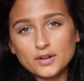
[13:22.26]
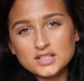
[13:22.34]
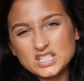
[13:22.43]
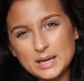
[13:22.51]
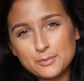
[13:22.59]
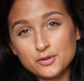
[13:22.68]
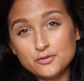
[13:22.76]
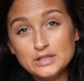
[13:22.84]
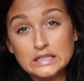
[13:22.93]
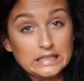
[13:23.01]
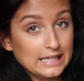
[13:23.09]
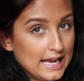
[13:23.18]
are like types of
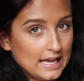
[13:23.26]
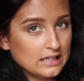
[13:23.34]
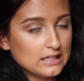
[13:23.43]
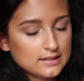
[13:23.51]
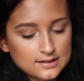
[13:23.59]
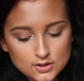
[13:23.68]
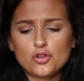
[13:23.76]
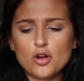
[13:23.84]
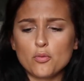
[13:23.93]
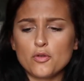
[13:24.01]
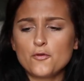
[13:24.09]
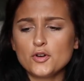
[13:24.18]
vegan candies.
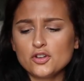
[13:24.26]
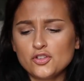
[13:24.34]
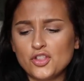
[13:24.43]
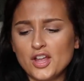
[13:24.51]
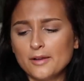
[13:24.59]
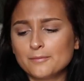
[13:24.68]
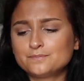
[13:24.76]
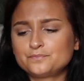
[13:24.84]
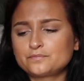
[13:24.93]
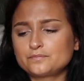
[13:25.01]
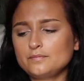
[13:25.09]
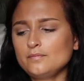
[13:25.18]
So the first thing
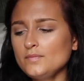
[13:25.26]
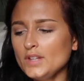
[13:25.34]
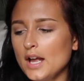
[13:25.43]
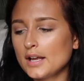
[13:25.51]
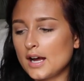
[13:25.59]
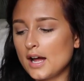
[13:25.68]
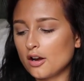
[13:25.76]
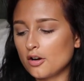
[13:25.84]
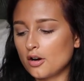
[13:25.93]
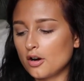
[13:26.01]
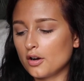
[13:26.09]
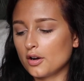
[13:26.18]
I got
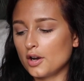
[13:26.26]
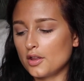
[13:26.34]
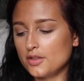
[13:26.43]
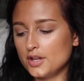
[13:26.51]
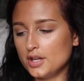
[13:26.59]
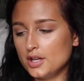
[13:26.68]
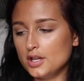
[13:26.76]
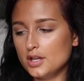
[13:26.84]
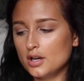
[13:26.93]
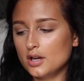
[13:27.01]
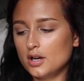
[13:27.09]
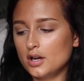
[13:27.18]
are
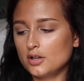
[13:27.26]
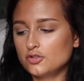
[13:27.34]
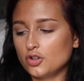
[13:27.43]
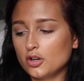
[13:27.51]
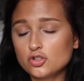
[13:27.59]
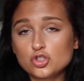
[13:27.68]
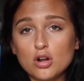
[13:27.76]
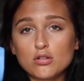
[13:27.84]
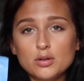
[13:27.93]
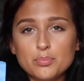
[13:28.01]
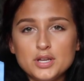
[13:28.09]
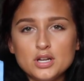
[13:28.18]
the dark
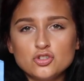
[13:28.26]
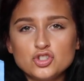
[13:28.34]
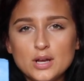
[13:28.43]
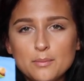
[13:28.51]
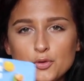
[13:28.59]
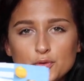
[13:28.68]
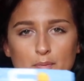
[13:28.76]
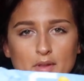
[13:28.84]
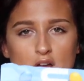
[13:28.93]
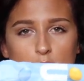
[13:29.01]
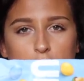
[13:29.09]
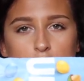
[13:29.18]
chocolate peanut gems from
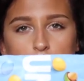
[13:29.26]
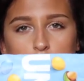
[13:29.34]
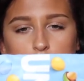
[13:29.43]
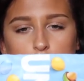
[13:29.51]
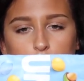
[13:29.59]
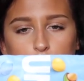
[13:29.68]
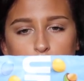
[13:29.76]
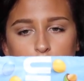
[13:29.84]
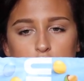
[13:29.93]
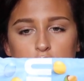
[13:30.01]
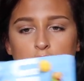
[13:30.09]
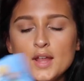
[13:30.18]
the company
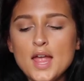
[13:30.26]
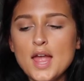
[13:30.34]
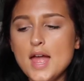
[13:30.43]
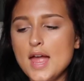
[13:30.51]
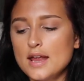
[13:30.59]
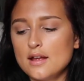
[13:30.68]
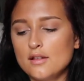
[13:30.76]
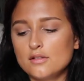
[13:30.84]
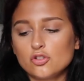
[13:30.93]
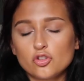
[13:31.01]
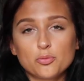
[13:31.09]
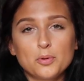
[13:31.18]
Unreal,
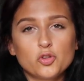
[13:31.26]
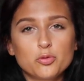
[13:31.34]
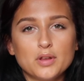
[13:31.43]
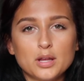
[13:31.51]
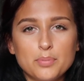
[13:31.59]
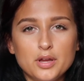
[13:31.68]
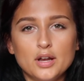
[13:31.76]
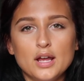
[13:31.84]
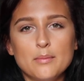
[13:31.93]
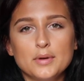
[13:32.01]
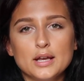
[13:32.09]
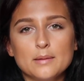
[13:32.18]
and these are supposed to be like
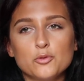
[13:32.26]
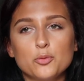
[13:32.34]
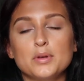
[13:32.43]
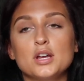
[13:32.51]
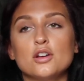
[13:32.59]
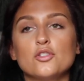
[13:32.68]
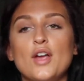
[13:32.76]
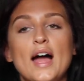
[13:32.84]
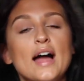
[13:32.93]
peanut M&Ms, because